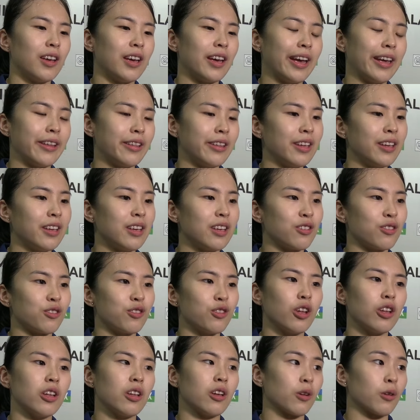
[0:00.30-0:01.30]
I think it's
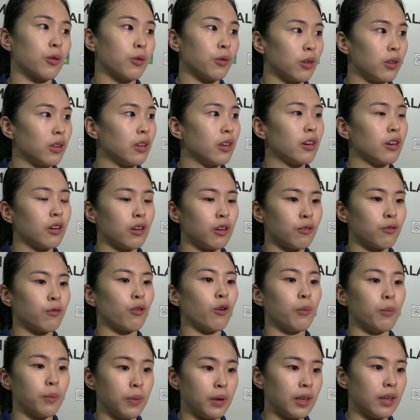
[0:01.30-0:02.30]
not a good year
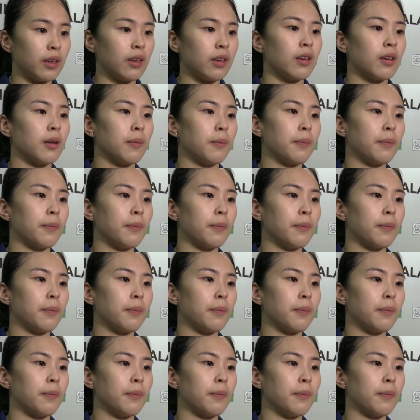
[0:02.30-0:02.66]
for me.